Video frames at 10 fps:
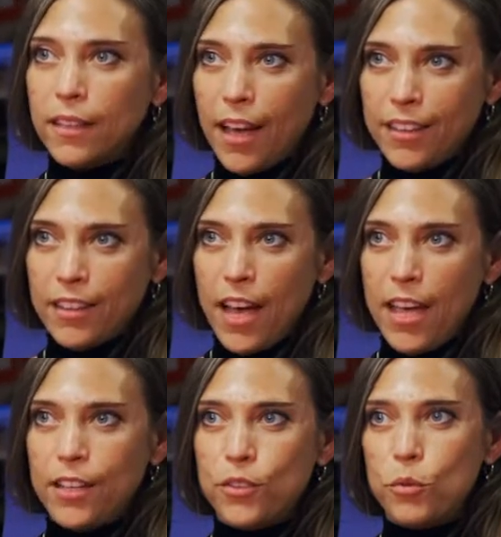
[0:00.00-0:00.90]
I
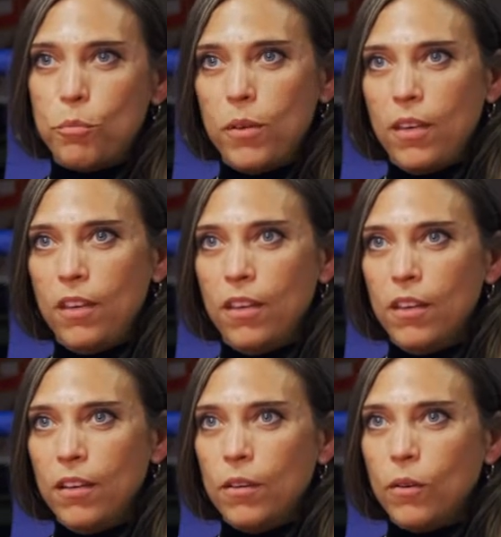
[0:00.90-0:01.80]
like to be
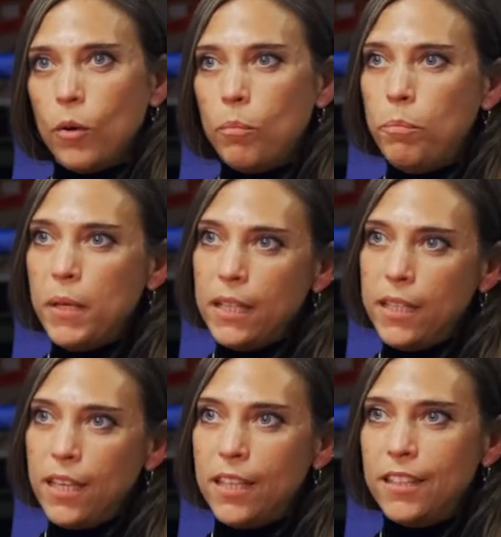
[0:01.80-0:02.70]

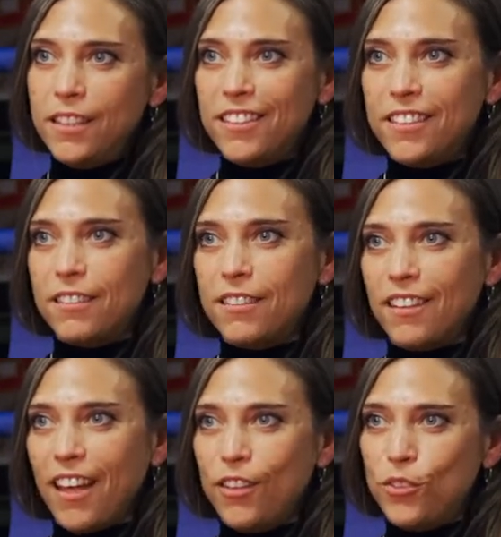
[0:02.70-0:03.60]
obedient
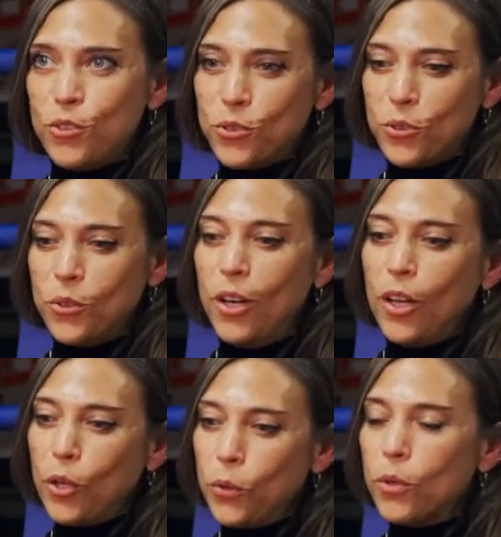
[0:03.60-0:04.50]
and to
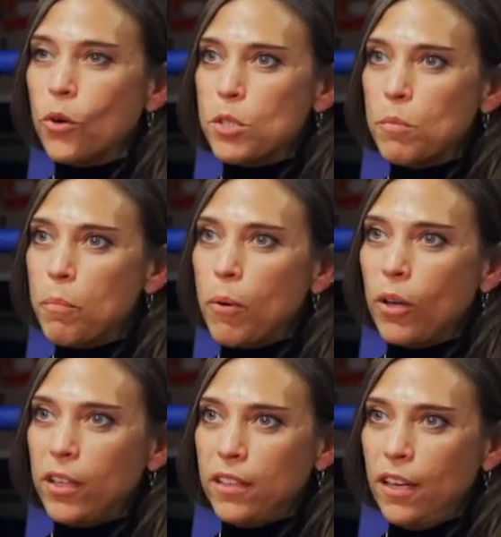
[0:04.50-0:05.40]
look
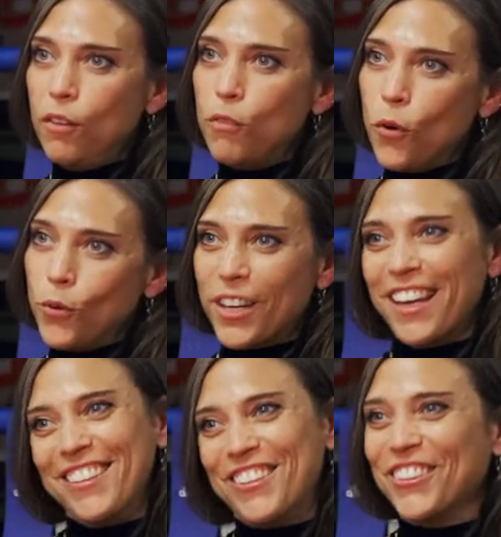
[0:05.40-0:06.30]
cosmopolitan and vogue
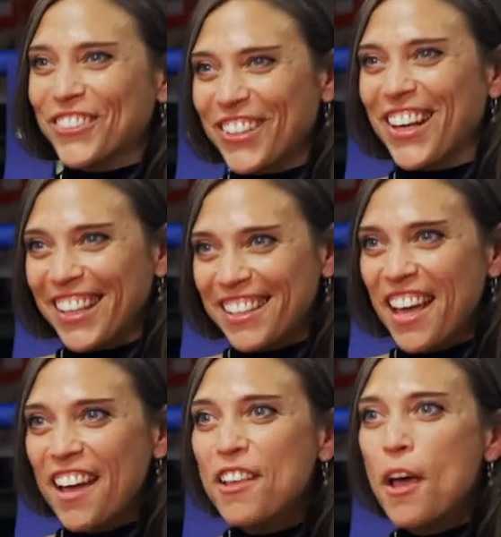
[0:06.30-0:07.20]
and to look like
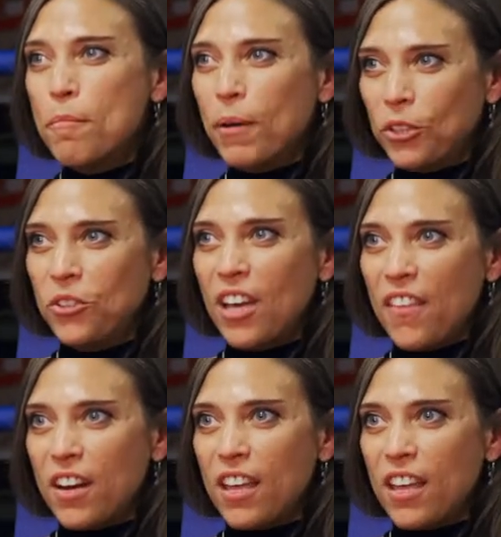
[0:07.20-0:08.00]
that. But on the other